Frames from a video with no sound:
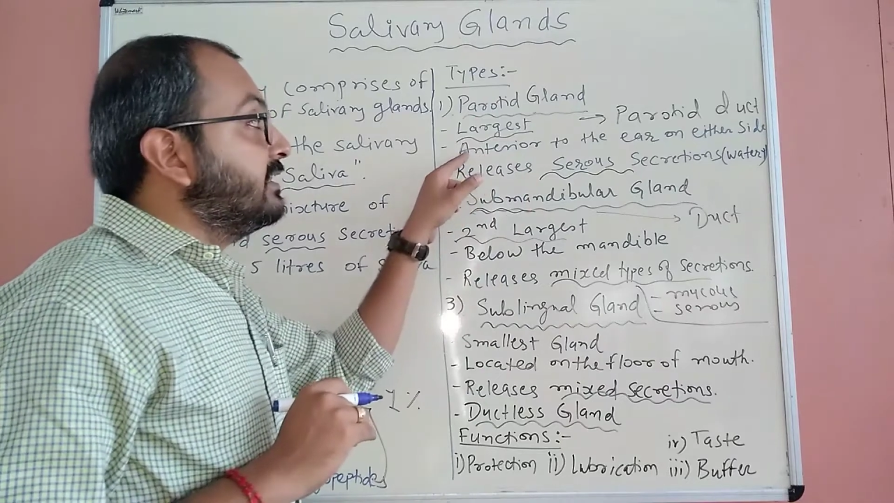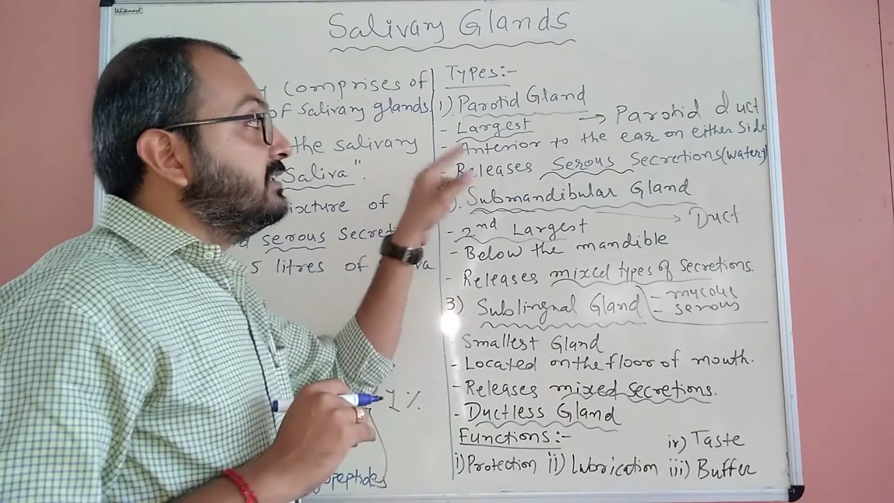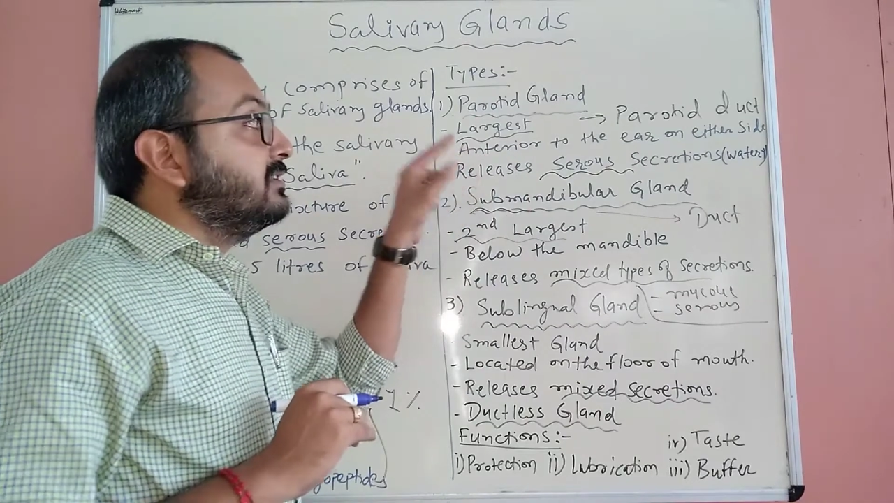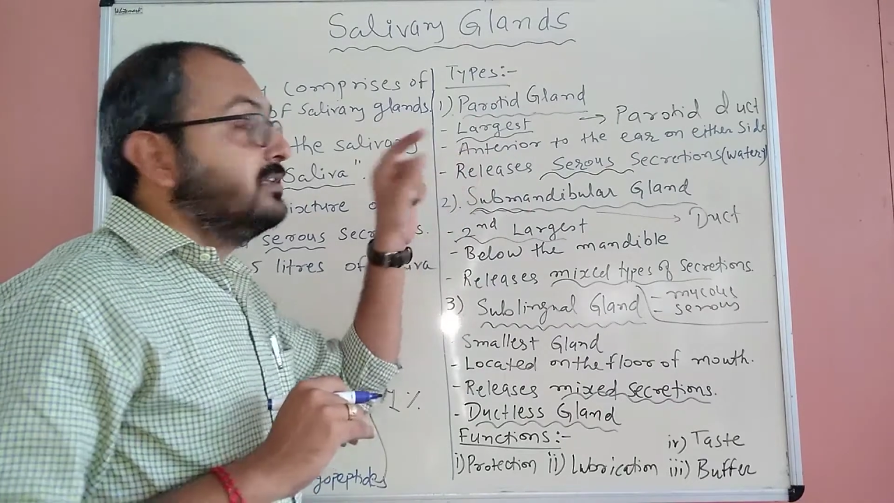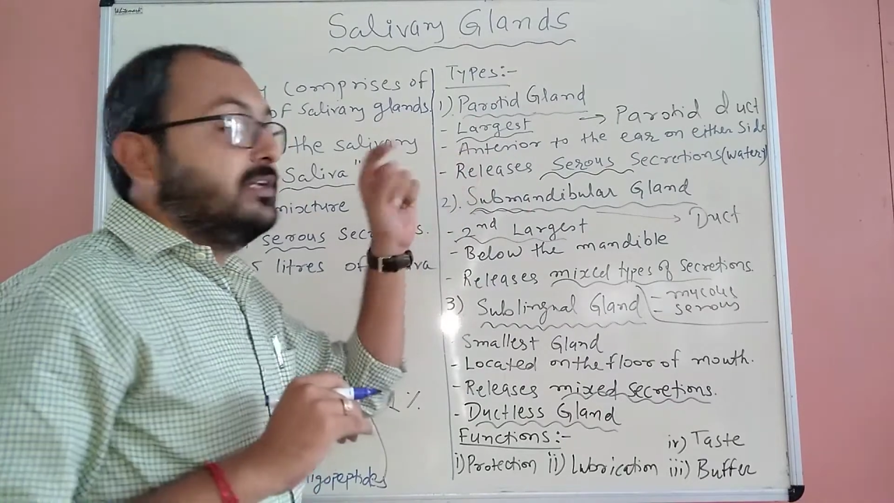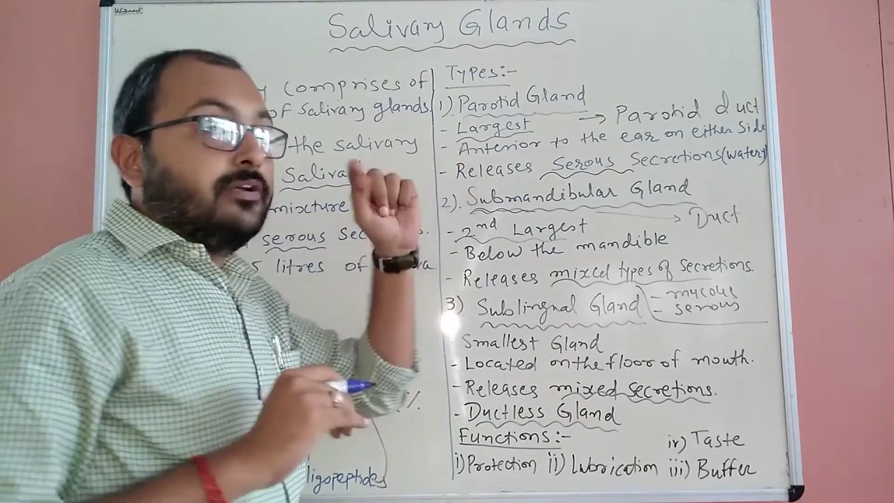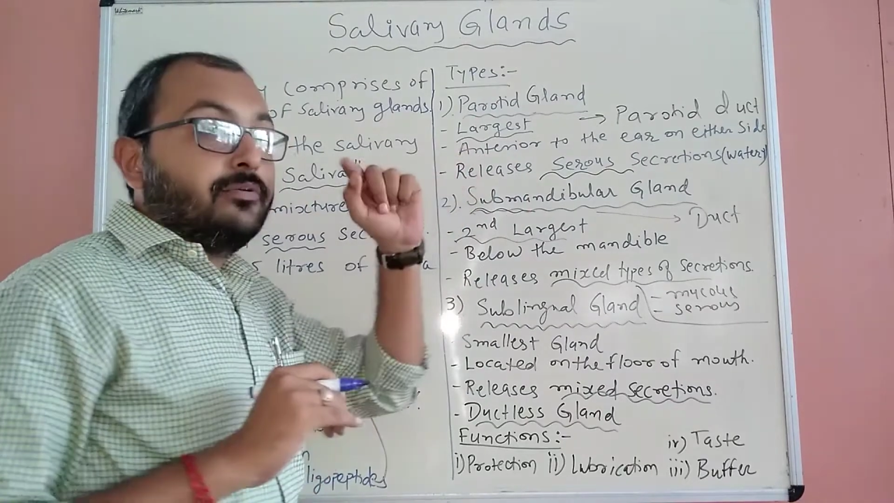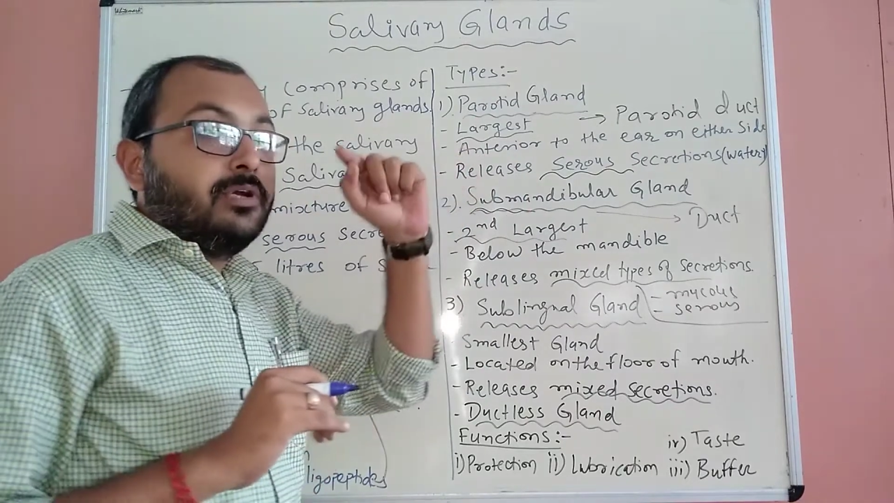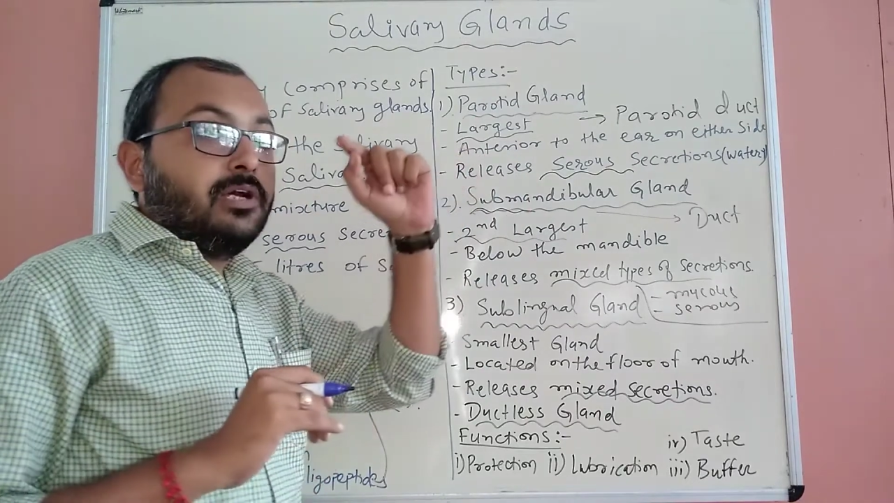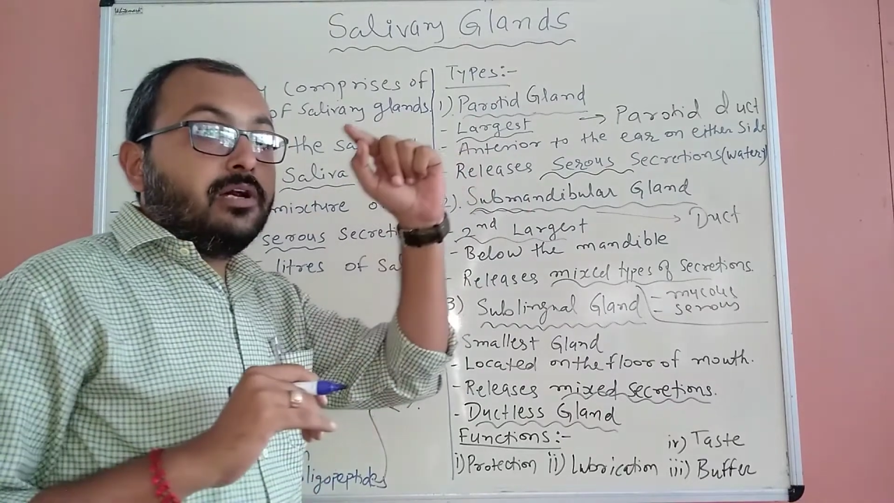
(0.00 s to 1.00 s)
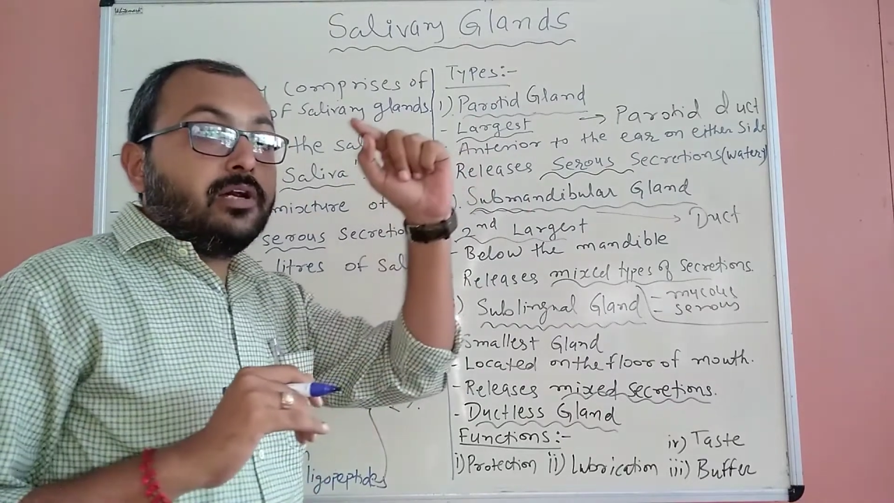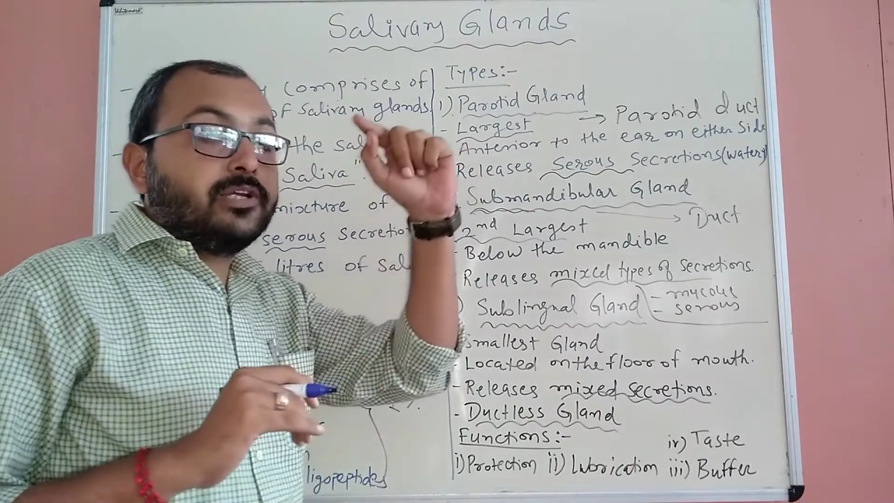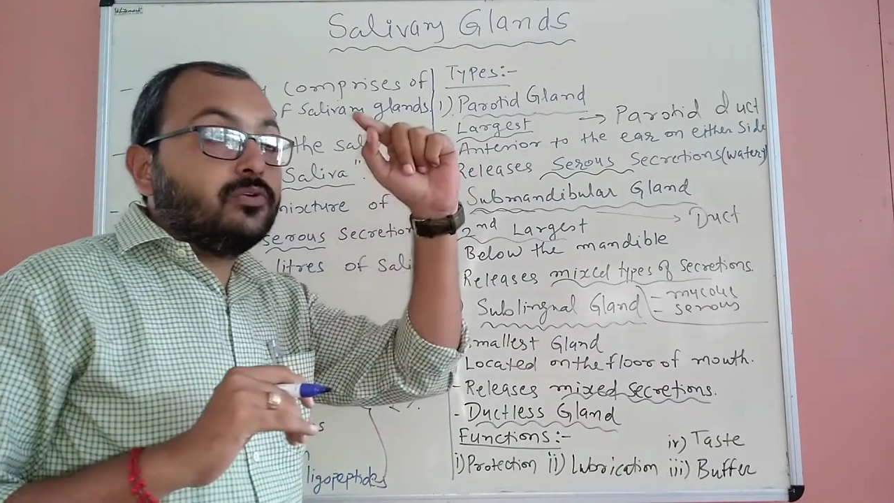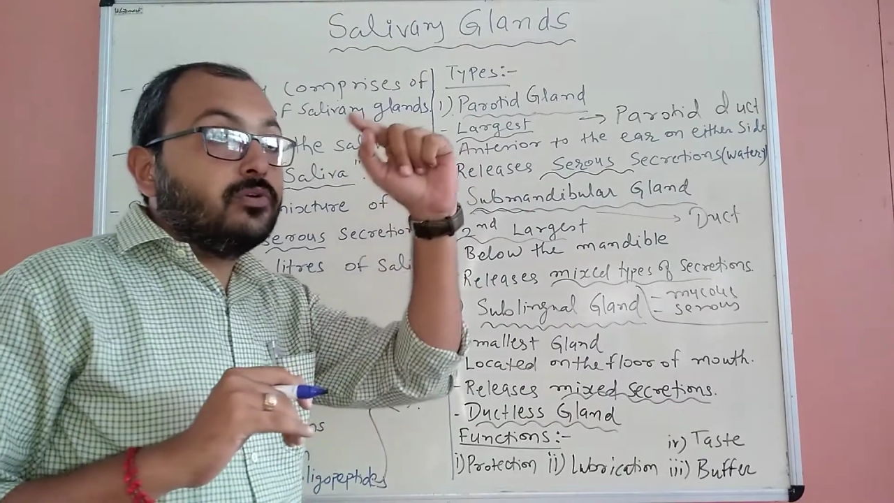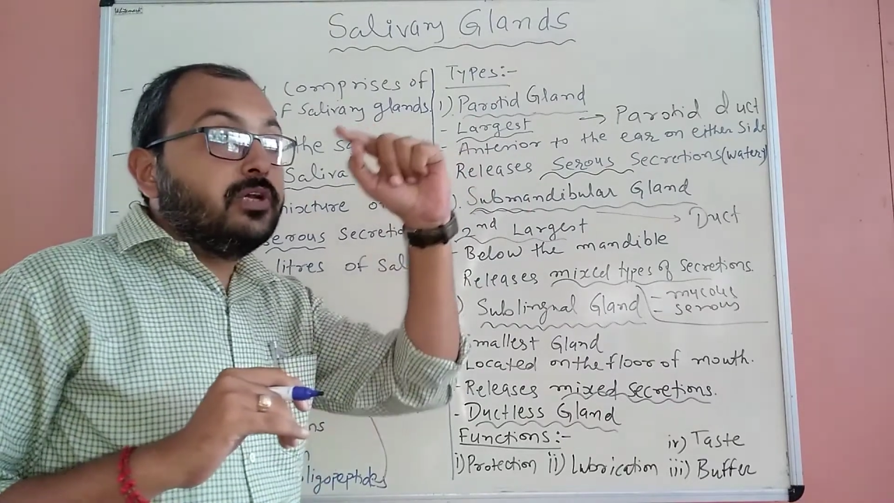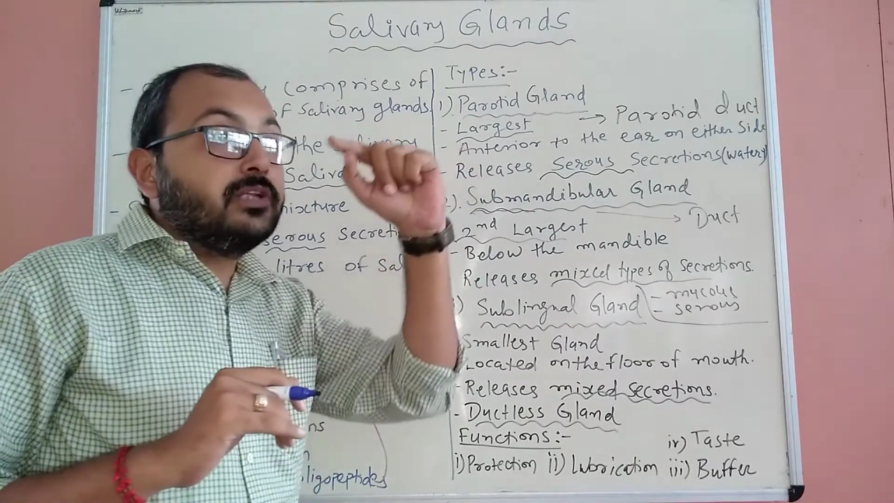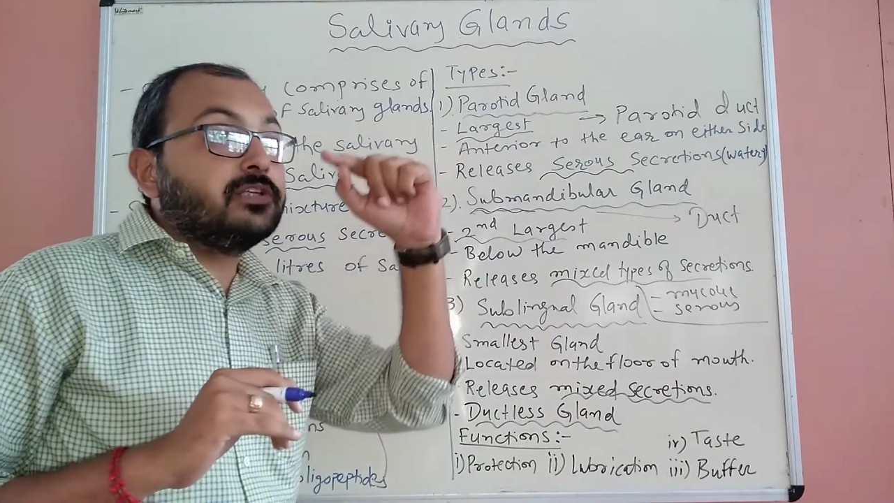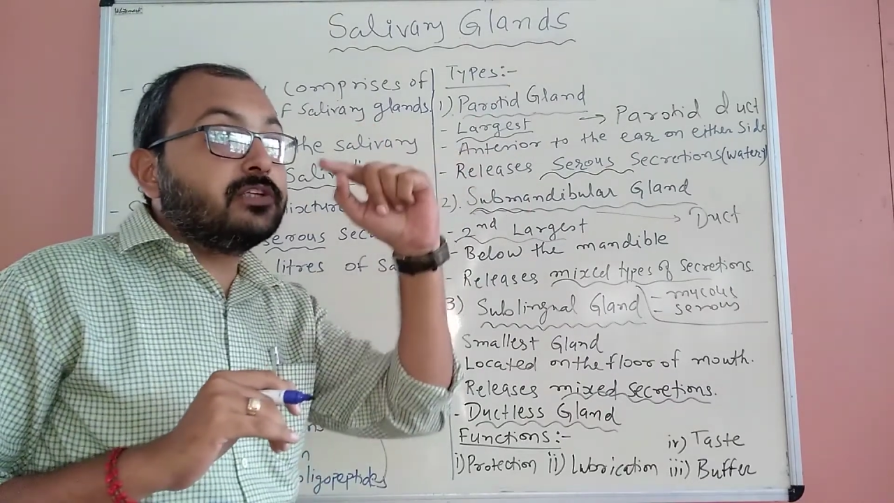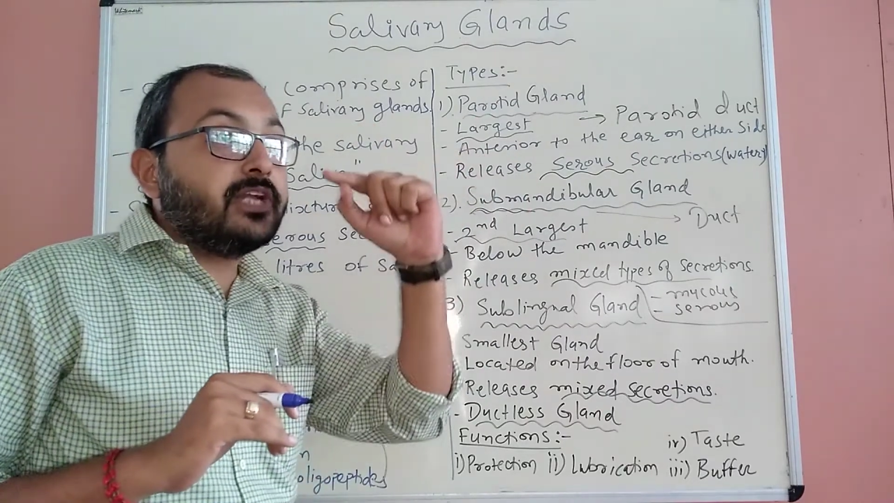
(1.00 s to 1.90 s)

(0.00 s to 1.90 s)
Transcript: is, the